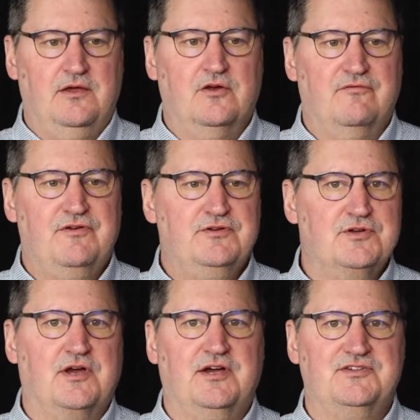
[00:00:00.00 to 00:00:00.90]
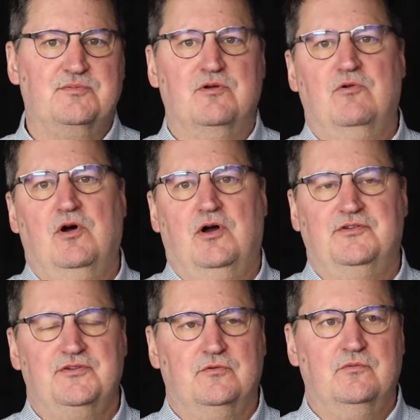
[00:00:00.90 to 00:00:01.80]
your future customer will
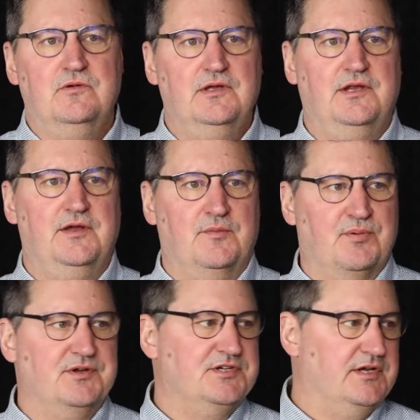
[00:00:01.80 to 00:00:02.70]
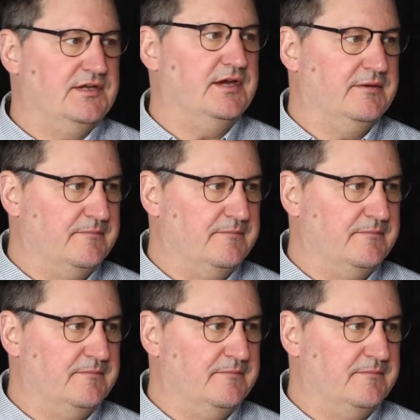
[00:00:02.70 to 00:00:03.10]
also really appreciate that.